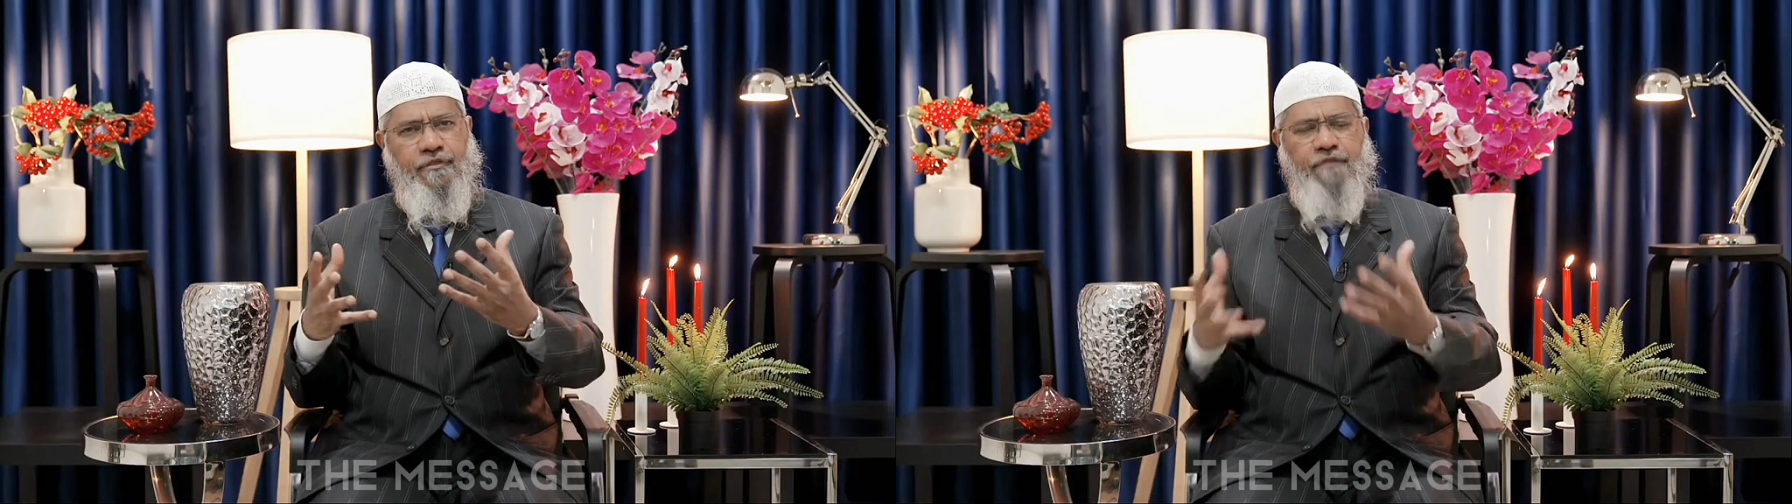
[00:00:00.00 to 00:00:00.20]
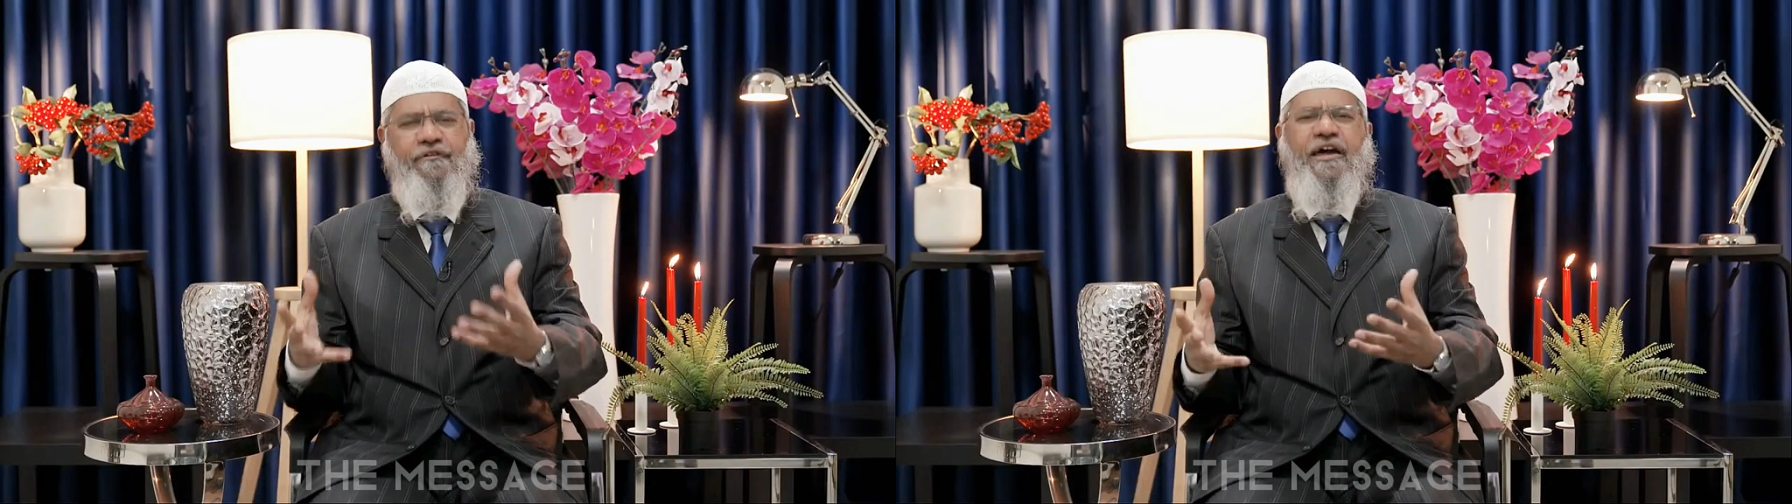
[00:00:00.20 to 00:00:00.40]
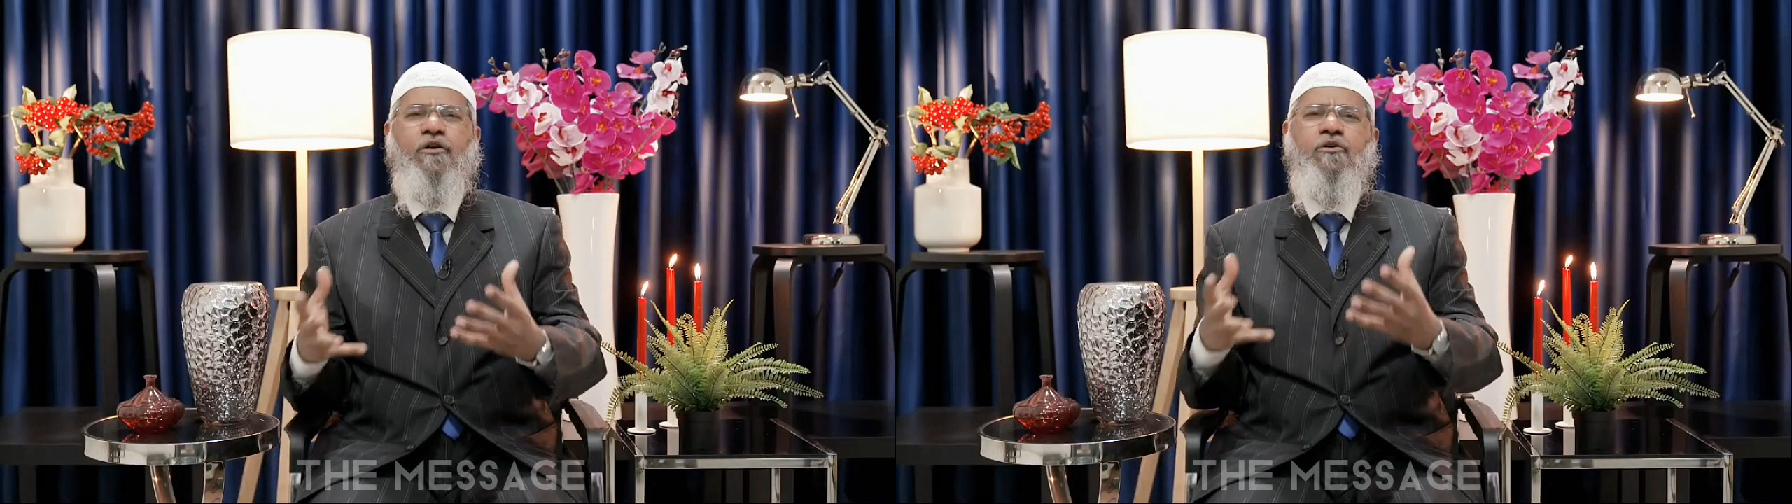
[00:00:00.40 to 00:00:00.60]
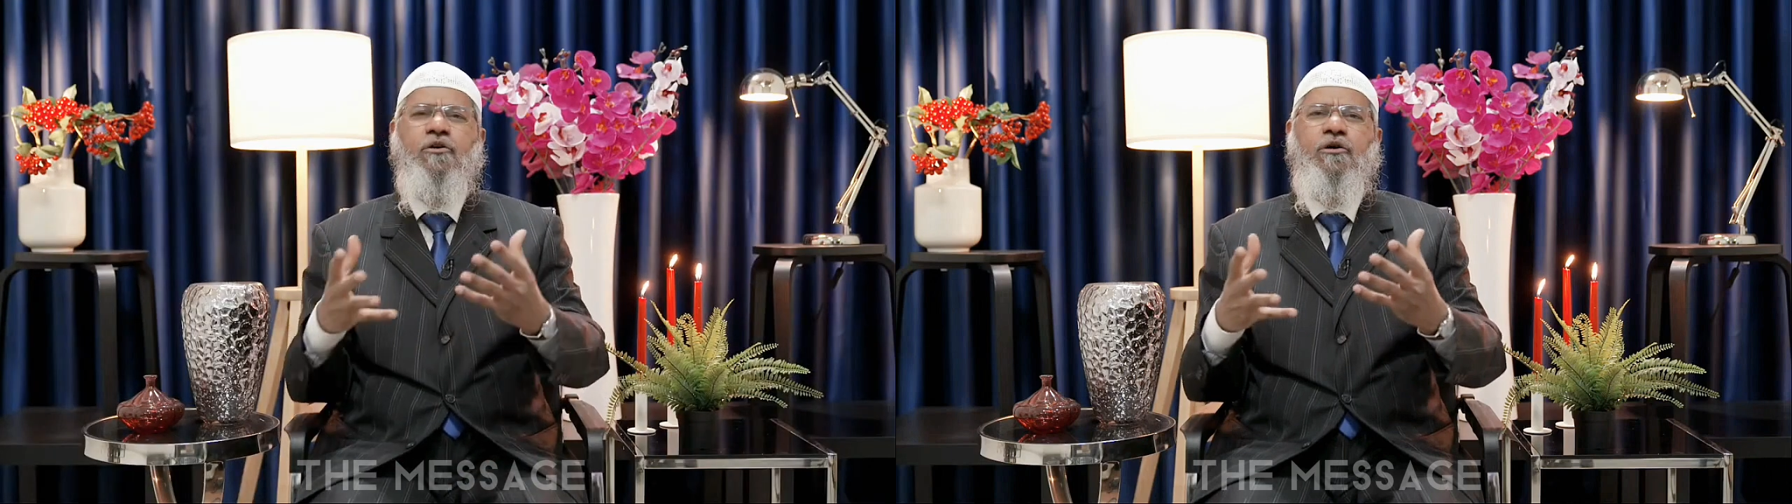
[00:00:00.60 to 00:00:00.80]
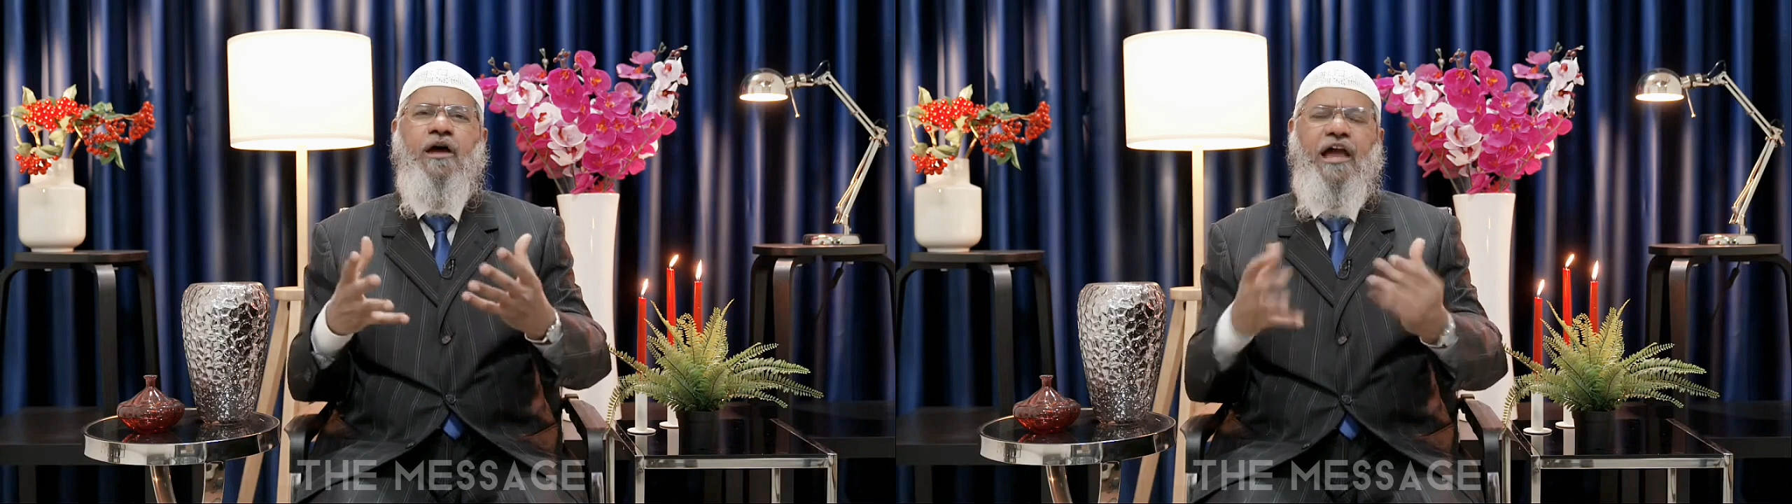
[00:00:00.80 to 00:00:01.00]
the
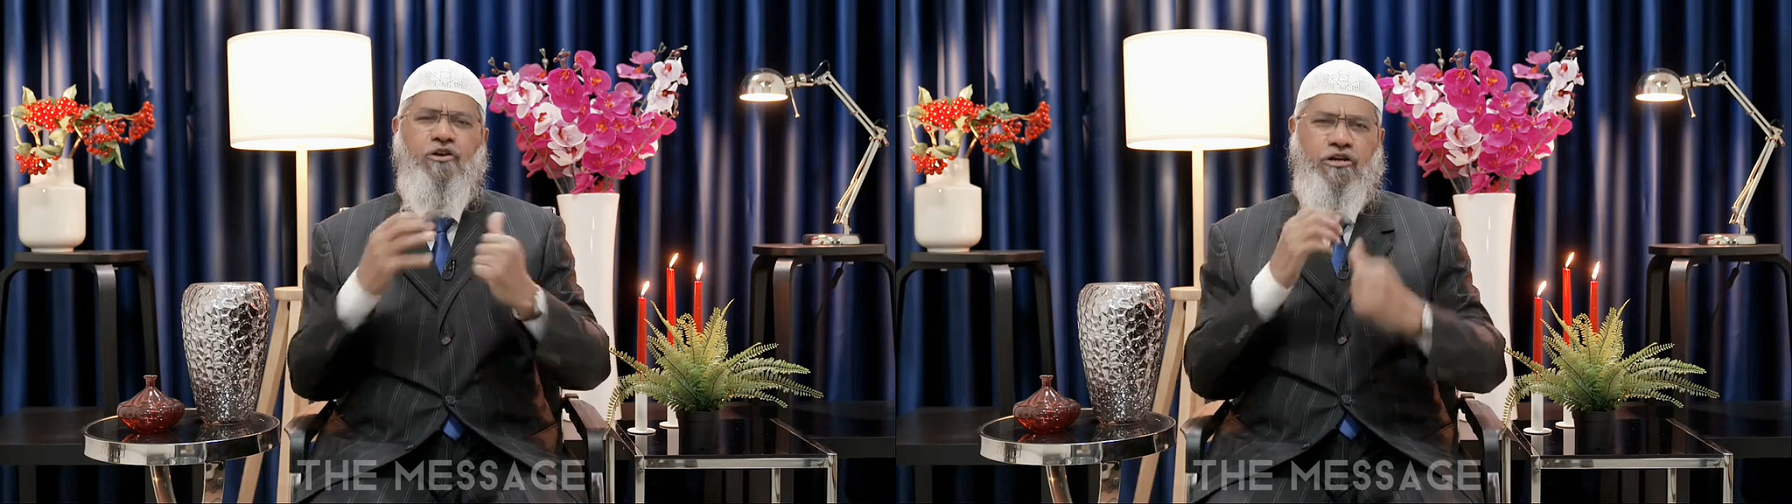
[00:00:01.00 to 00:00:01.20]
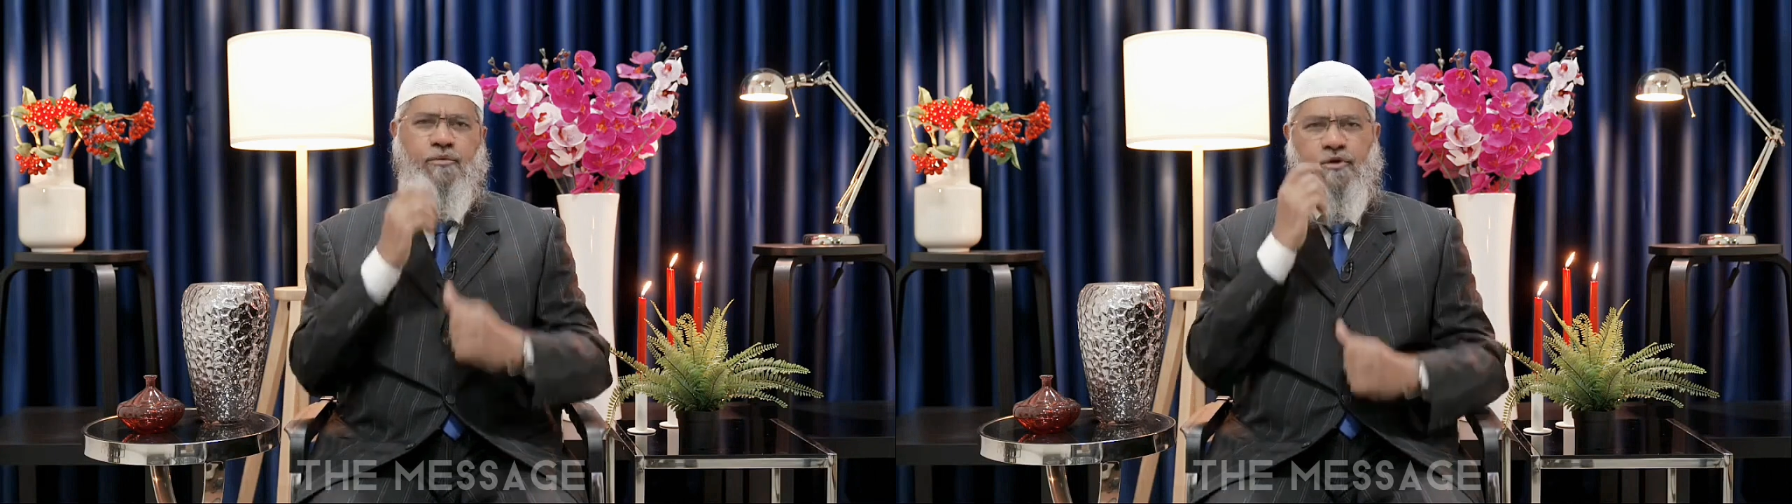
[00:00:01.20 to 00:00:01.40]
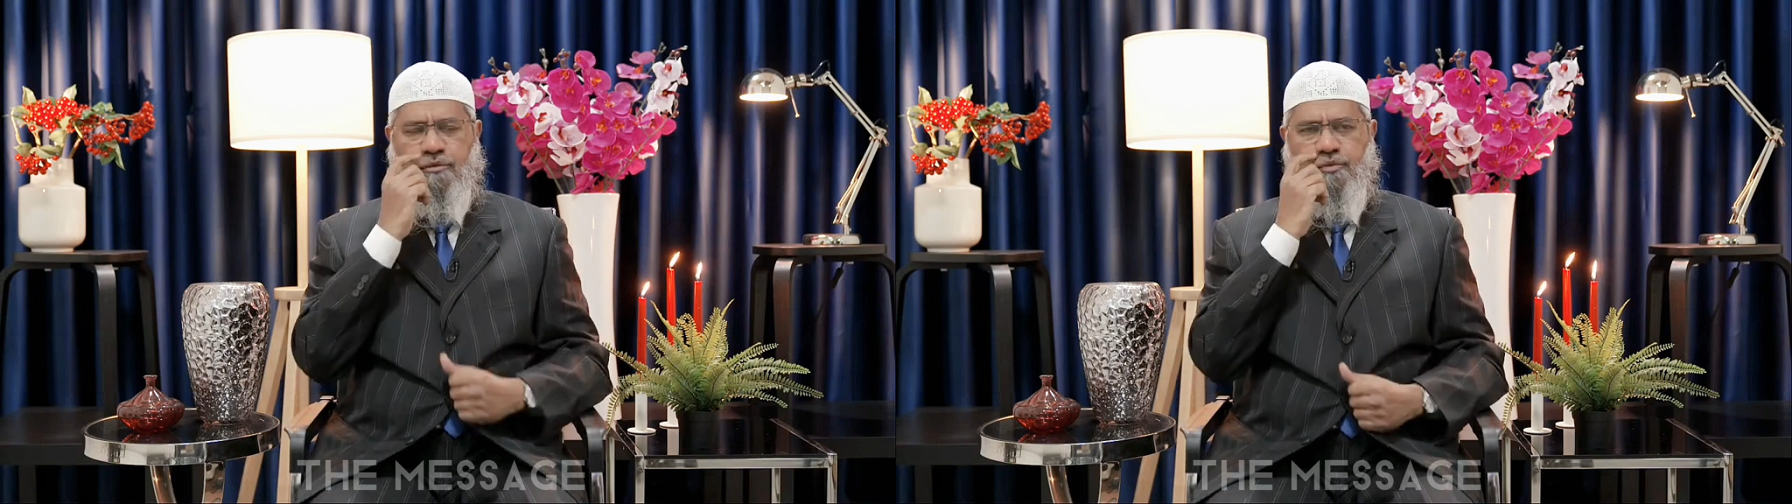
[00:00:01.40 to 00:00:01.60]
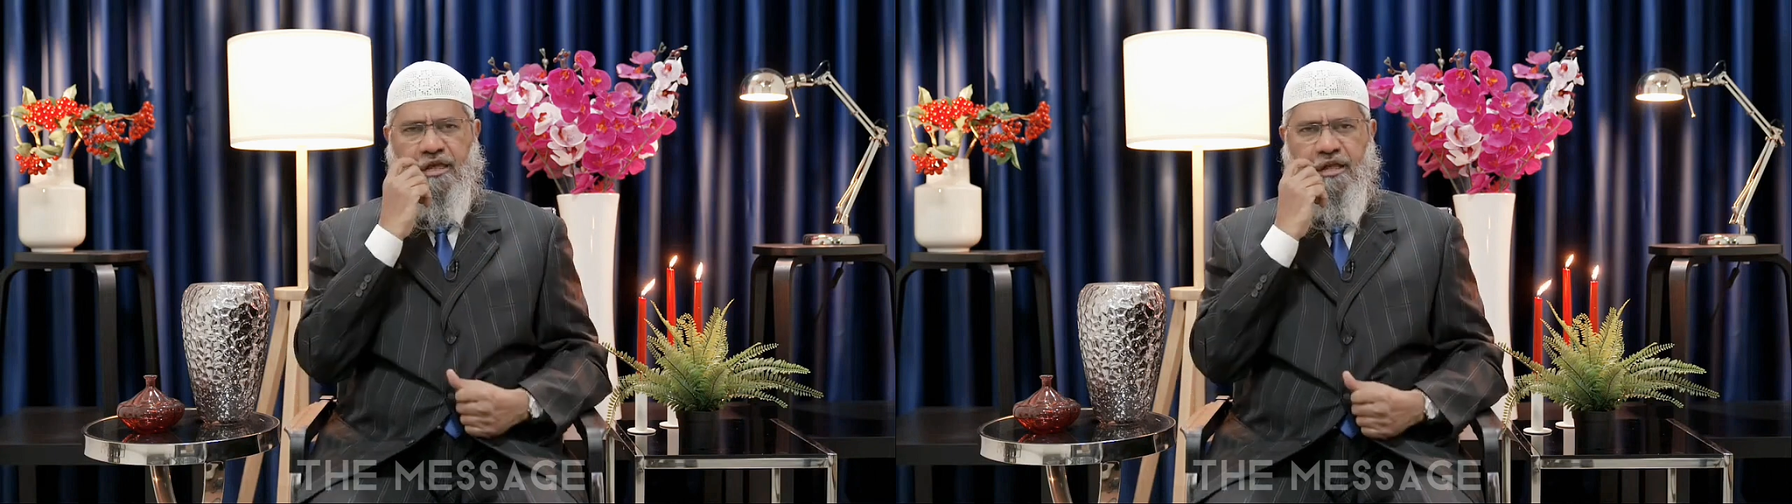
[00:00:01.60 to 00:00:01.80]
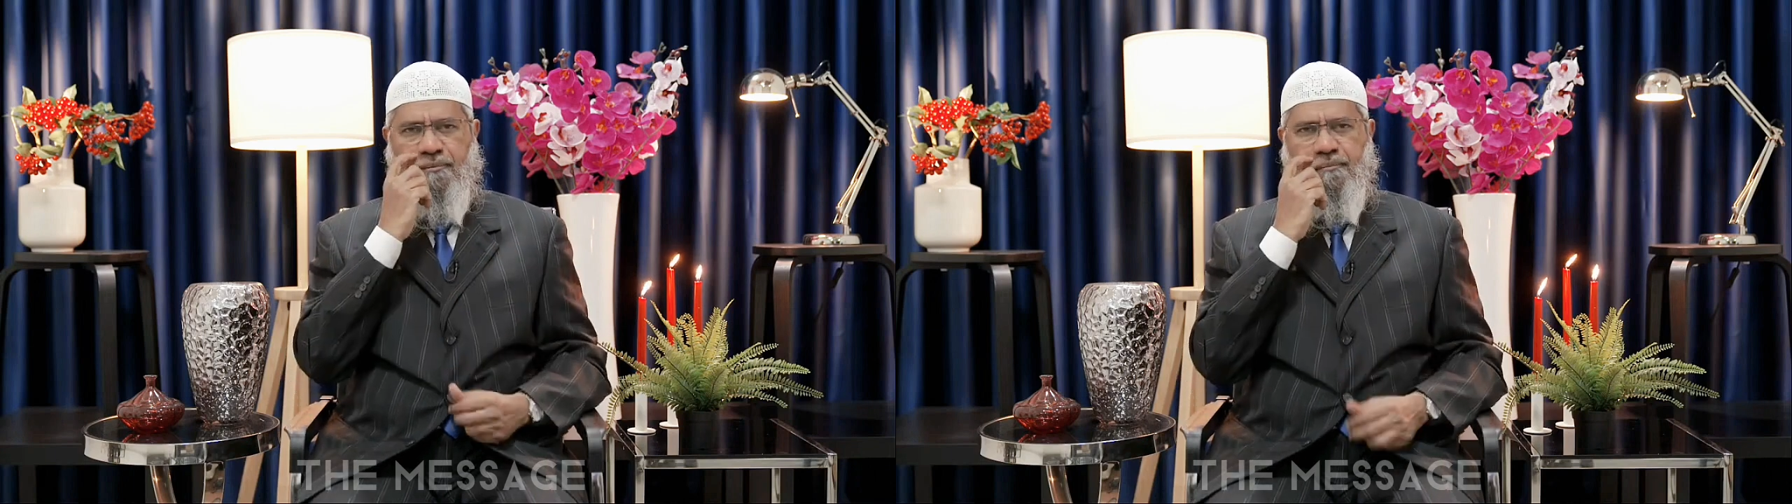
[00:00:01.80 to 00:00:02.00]
Pharaoh and Dr. Maurice
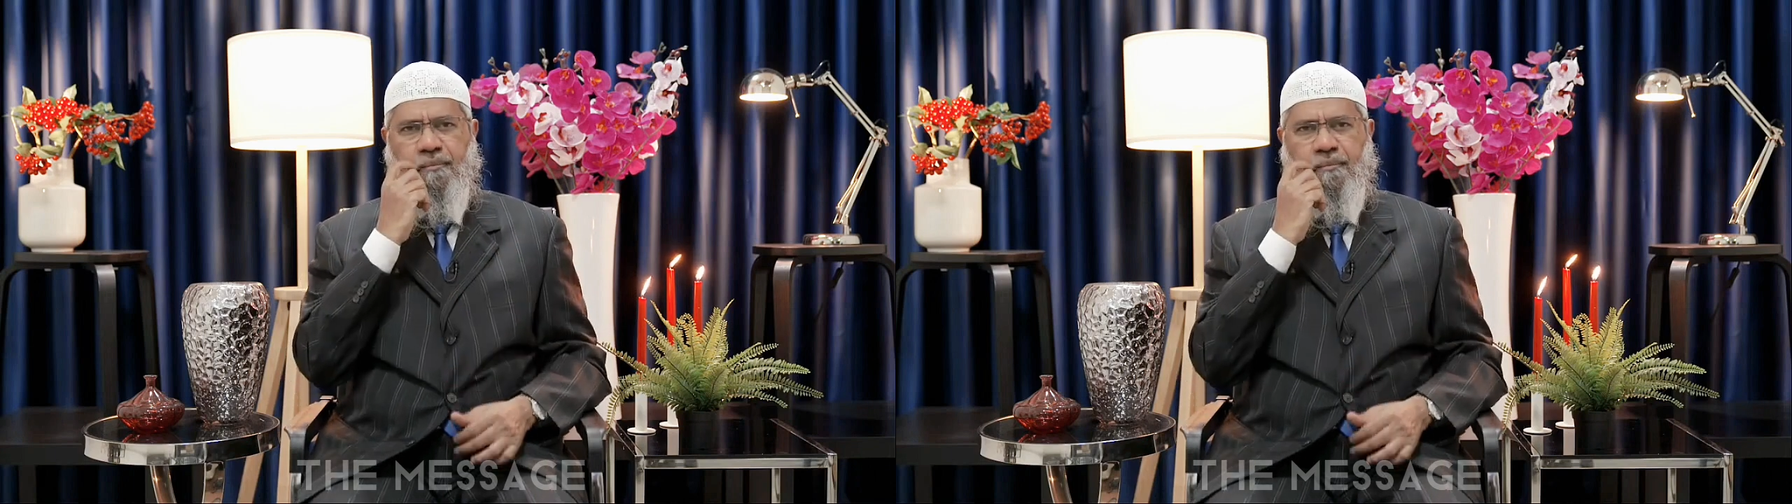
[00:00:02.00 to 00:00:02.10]
Bucaille.